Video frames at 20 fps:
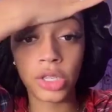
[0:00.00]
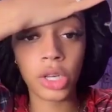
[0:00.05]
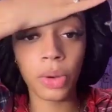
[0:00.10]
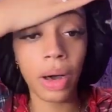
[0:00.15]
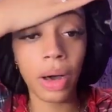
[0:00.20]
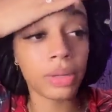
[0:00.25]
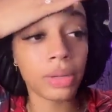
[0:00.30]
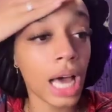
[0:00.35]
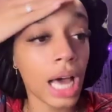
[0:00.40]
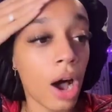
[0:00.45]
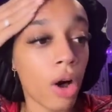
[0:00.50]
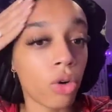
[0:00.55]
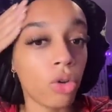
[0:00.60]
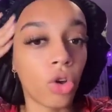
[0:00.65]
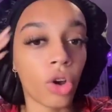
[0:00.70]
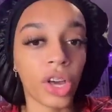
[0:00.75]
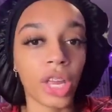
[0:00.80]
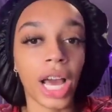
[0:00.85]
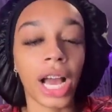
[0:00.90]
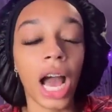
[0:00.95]
So I was out
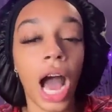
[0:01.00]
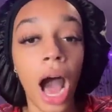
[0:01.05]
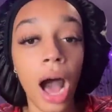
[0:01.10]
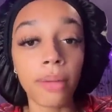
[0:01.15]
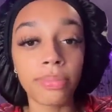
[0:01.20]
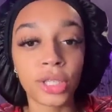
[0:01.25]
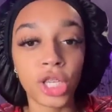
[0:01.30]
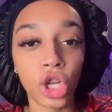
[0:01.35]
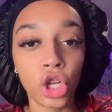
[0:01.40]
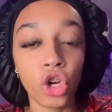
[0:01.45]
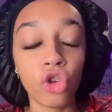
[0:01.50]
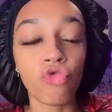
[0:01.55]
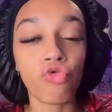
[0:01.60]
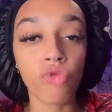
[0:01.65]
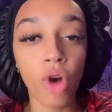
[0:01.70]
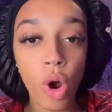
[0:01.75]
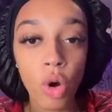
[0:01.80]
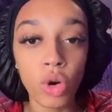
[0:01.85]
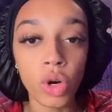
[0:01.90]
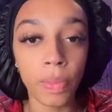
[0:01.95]
looking like an absolute
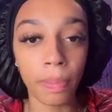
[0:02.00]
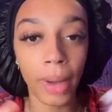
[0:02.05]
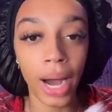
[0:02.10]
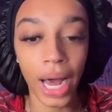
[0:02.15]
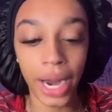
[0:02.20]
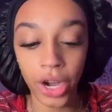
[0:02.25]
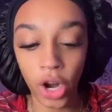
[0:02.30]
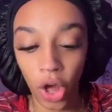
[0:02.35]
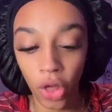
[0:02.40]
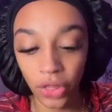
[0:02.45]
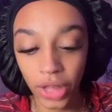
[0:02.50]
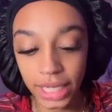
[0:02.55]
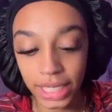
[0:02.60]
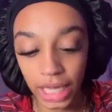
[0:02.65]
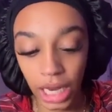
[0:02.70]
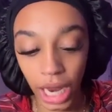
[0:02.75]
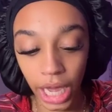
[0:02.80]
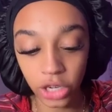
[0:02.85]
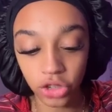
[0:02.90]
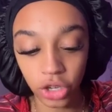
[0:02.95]
road man on this
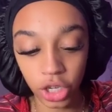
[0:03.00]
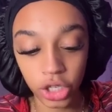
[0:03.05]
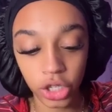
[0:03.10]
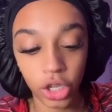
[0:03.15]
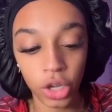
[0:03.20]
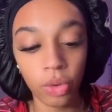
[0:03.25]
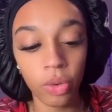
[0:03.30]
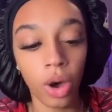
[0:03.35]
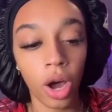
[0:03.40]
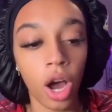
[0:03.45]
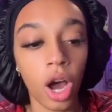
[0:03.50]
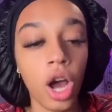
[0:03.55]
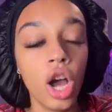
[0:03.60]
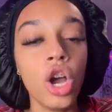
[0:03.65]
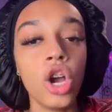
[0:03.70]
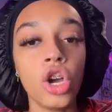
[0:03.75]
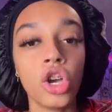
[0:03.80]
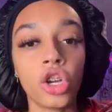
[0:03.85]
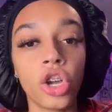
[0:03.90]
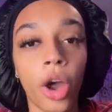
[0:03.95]
electric scooter
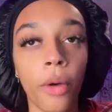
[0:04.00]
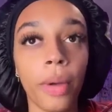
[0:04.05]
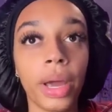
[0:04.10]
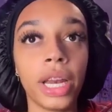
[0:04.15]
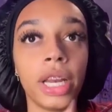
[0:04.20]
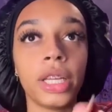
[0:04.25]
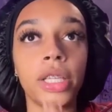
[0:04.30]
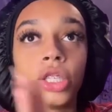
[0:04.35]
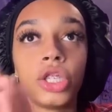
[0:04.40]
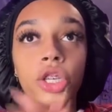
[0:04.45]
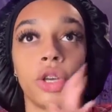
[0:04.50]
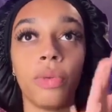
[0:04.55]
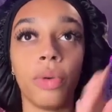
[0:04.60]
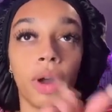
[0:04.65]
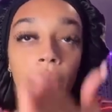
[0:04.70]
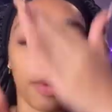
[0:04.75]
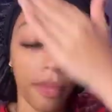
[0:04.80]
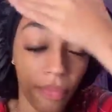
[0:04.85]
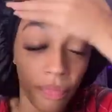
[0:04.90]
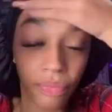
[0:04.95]
going
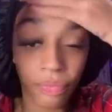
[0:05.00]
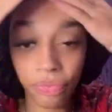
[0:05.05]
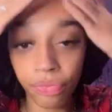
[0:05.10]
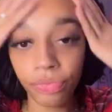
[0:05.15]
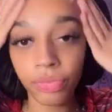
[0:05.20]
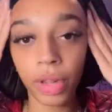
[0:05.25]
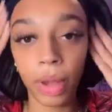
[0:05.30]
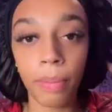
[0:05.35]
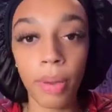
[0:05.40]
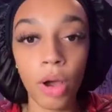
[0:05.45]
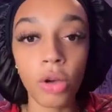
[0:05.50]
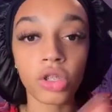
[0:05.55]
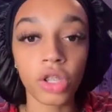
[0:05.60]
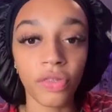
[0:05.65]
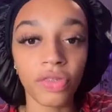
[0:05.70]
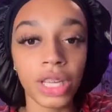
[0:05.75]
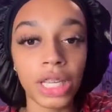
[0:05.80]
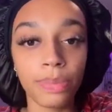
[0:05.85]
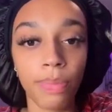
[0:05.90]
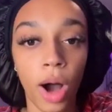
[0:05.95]
to post
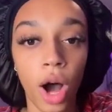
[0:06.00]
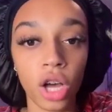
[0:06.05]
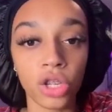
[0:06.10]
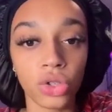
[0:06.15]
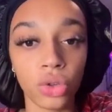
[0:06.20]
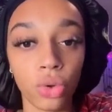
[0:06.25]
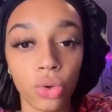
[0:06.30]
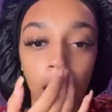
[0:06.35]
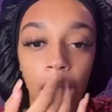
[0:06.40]
off these parcels.